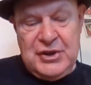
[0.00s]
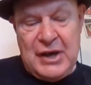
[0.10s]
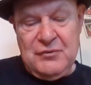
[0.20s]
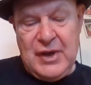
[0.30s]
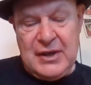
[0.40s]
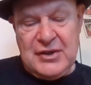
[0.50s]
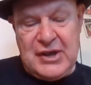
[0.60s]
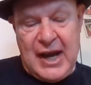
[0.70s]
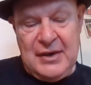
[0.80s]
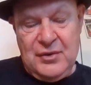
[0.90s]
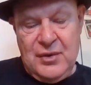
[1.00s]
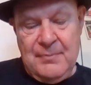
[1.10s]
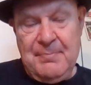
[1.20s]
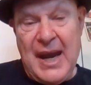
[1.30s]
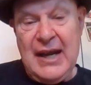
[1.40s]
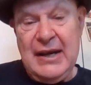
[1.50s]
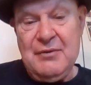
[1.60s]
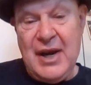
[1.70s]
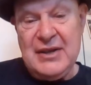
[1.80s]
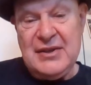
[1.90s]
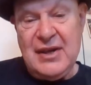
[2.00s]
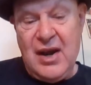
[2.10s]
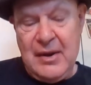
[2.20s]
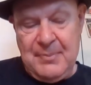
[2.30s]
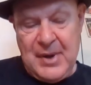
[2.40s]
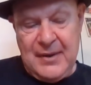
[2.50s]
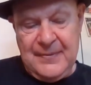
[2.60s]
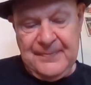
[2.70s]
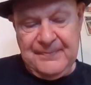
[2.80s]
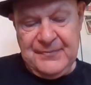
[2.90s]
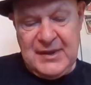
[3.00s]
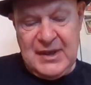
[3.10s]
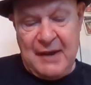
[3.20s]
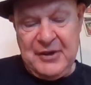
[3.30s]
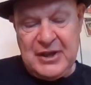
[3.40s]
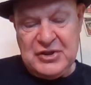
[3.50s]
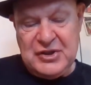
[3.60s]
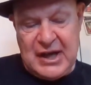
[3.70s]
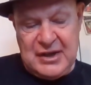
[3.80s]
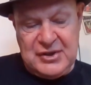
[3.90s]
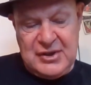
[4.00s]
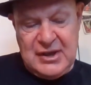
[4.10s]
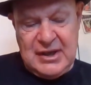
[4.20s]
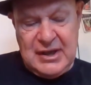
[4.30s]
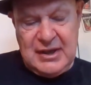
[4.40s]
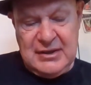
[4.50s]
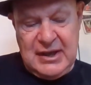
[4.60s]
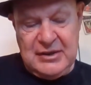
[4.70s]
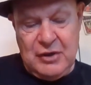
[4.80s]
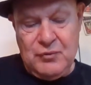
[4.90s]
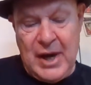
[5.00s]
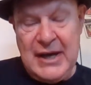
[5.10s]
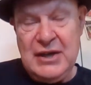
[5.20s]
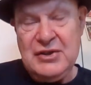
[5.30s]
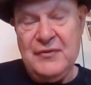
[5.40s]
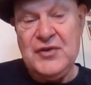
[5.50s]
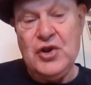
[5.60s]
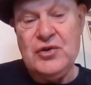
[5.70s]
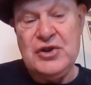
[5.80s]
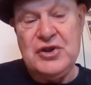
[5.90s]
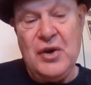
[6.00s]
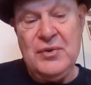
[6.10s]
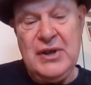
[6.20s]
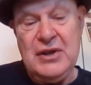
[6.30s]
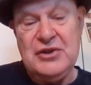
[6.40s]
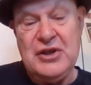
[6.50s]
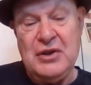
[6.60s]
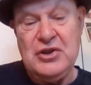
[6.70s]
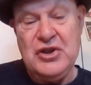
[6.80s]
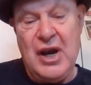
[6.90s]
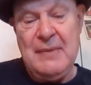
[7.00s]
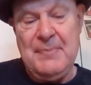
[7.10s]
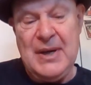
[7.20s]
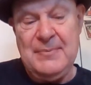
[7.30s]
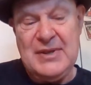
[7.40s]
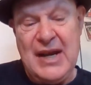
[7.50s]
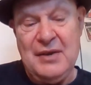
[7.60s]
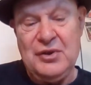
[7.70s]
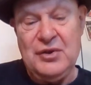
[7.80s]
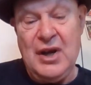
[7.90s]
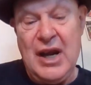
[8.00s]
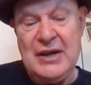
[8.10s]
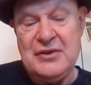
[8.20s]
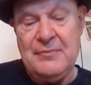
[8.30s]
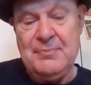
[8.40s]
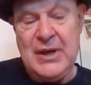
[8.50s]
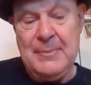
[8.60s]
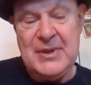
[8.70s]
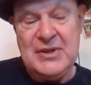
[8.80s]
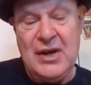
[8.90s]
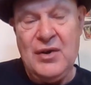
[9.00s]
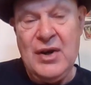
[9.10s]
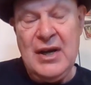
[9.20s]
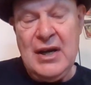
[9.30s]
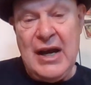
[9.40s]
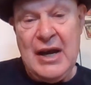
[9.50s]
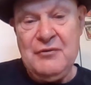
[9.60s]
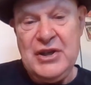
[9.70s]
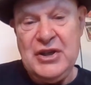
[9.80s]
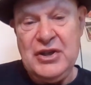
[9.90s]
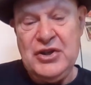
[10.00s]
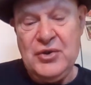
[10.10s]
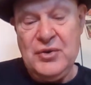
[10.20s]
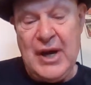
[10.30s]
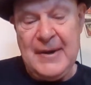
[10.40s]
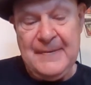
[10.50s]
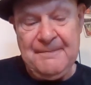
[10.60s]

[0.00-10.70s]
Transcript: Jenrick scandal barely raised an eyebrow. Nothing sticks. Indeed, the rays of Johnsonian sunshine beams down on the likes of Priti Patel and Rishi Sunak.